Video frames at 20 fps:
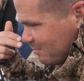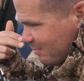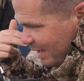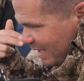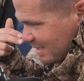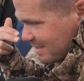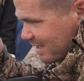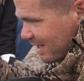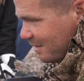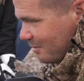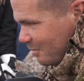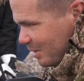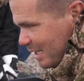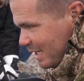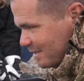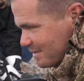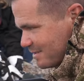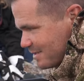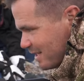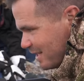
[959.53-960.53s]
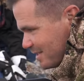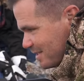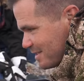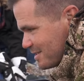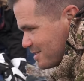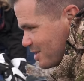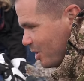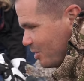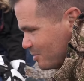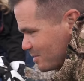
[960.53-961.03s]
on me, it's not the
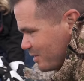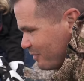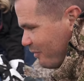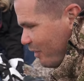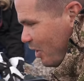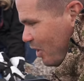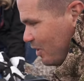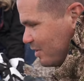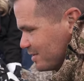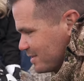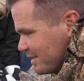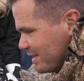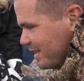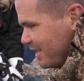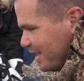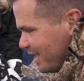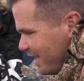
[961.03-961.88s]
scope's fault.